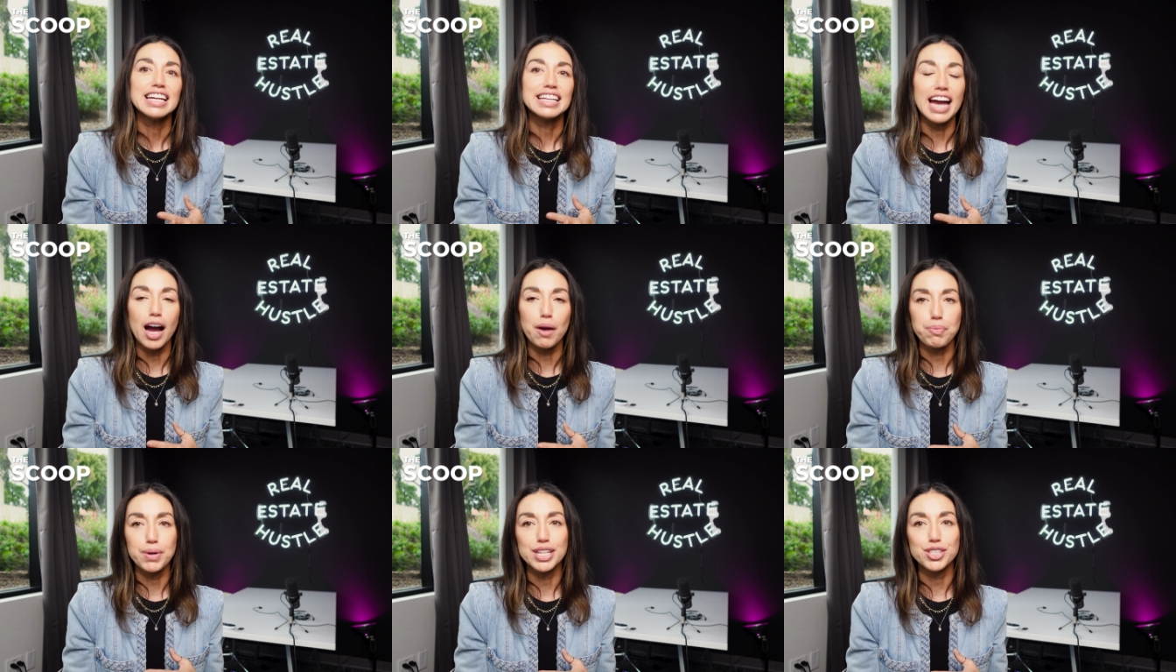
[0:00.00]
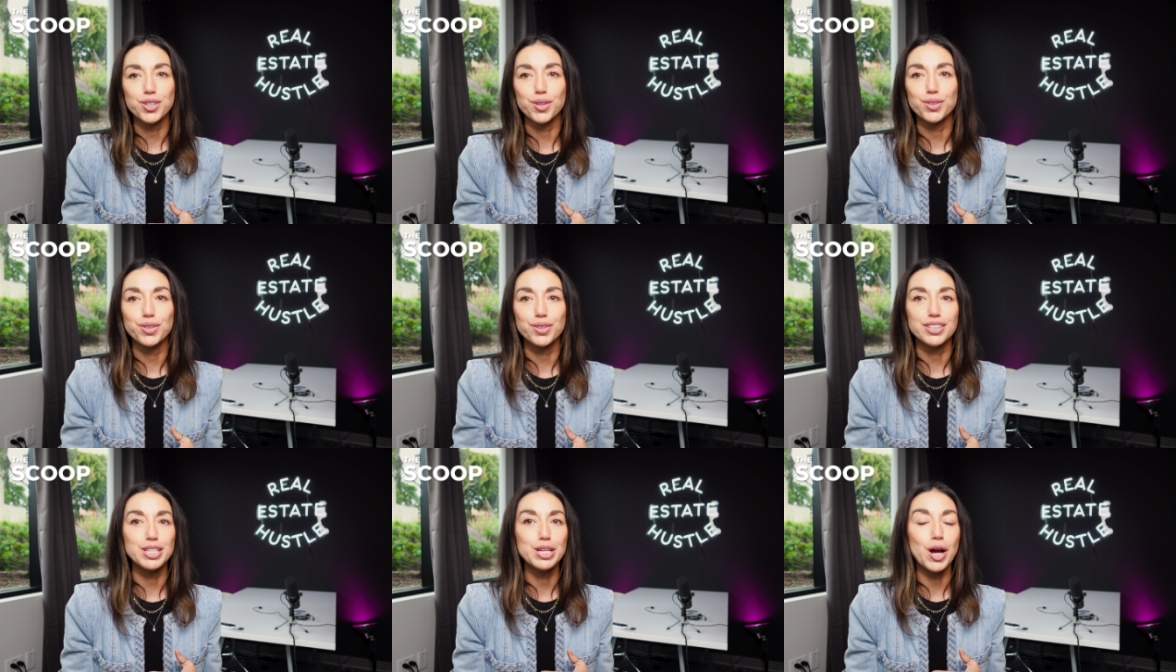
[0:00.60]
cap rates
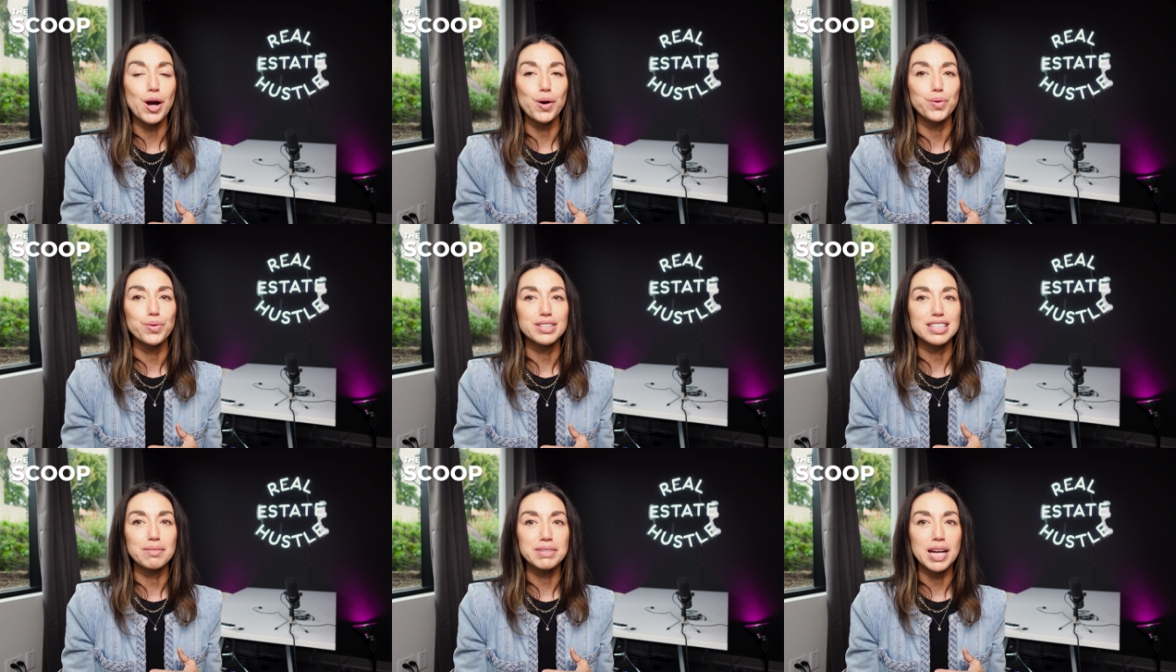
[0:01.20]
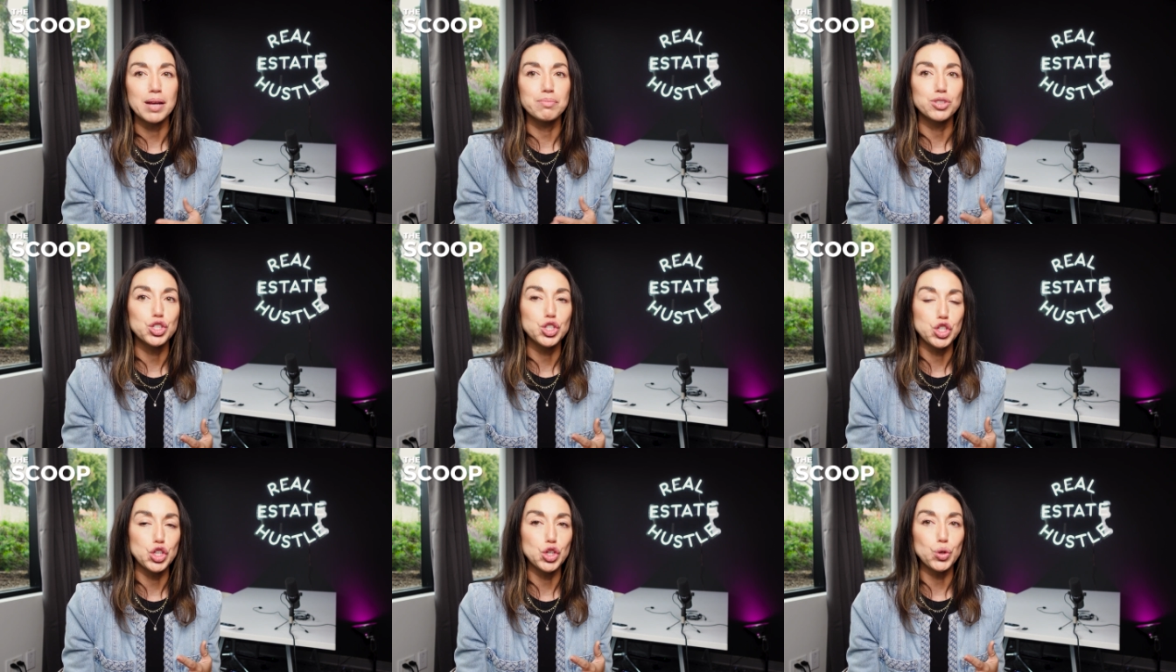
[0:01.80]
are, sometimes
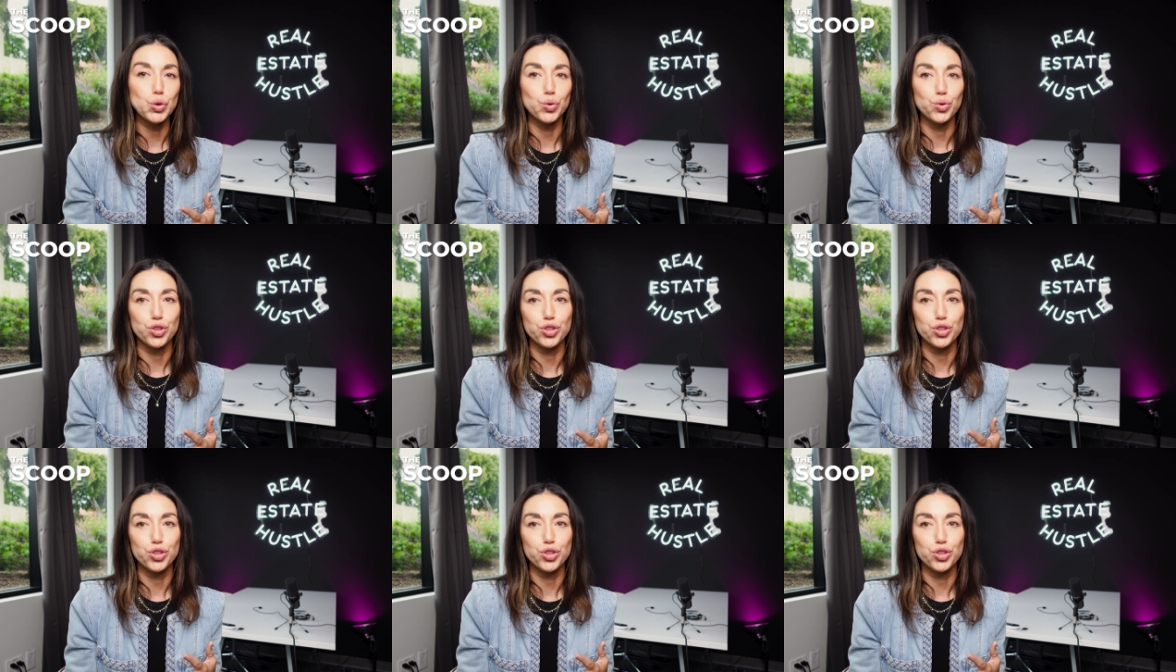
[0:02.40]
2,